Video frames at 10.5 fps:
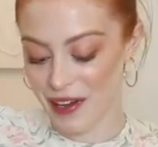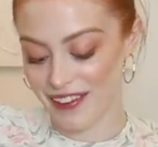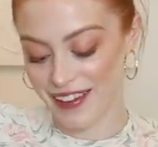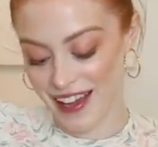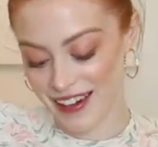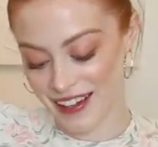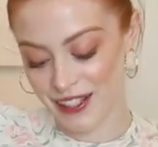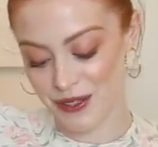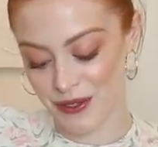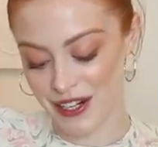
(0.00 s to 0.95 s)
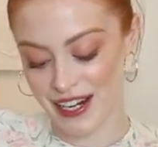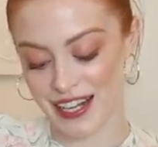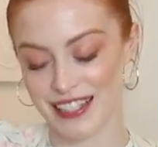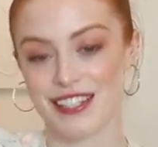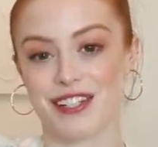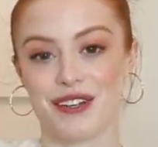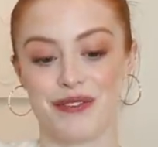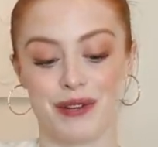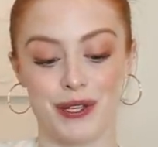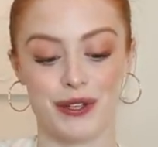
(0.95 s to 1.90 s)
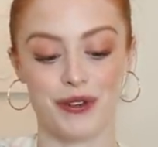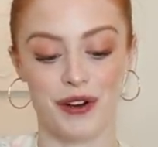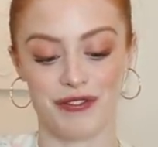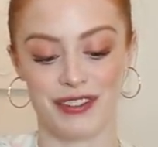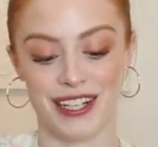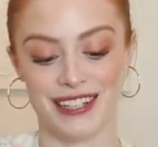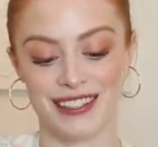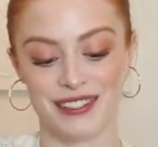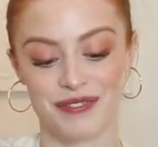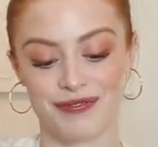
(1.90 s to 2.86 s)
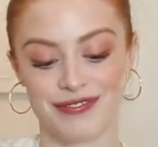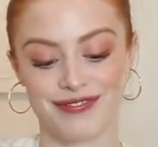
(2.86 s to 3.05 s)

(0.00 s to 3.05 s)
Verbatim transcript: but then I saw it next to my new Converse.